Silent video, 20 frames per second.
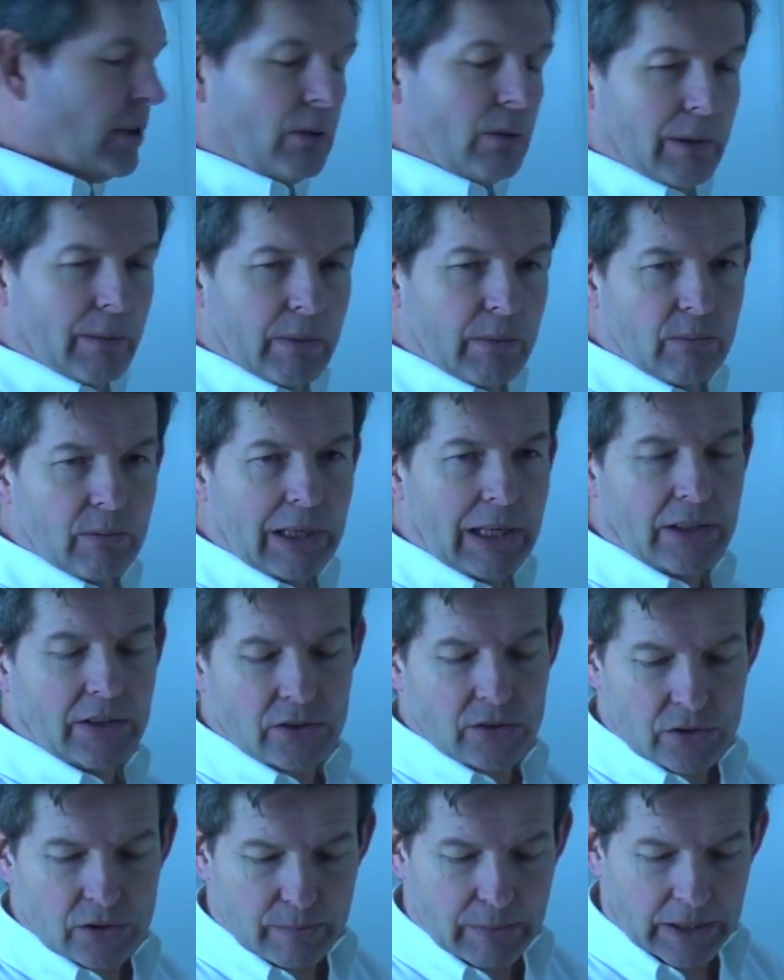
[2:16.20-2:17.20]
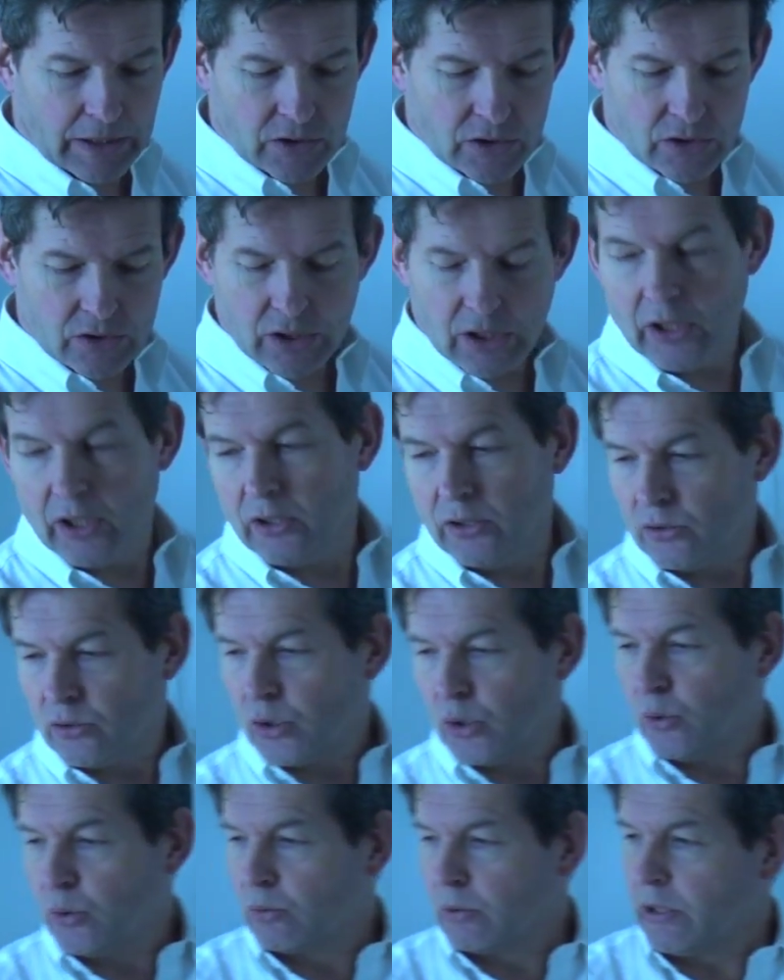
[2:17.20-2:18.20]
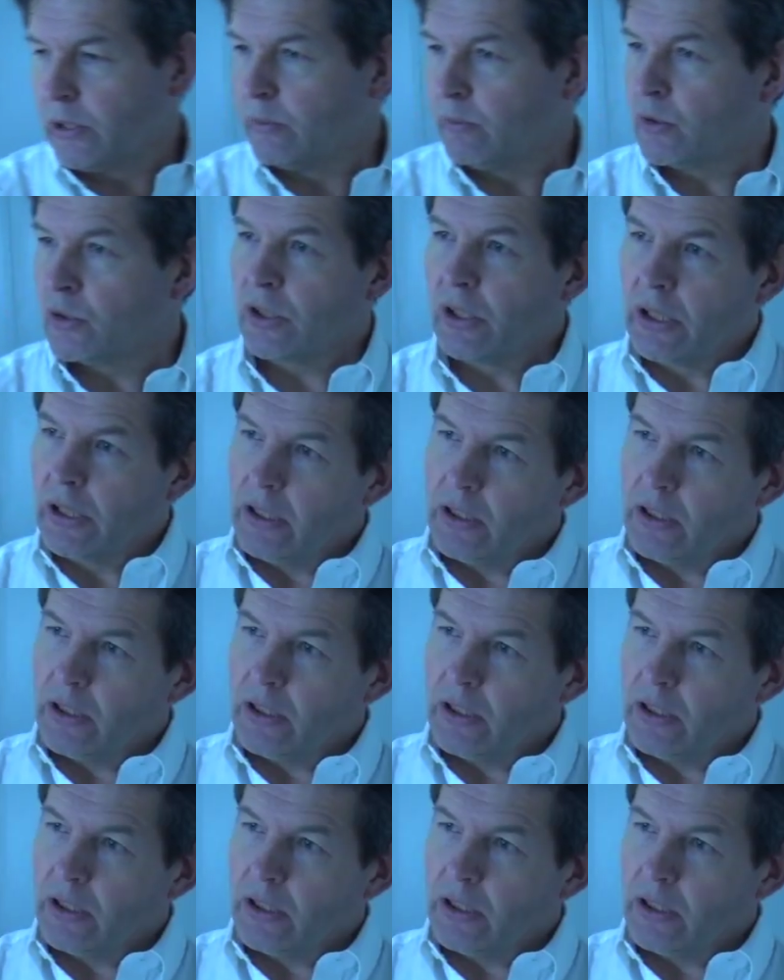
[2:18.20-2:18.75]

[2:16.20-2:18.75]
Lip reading: equipment racks and spaces, tool rooms.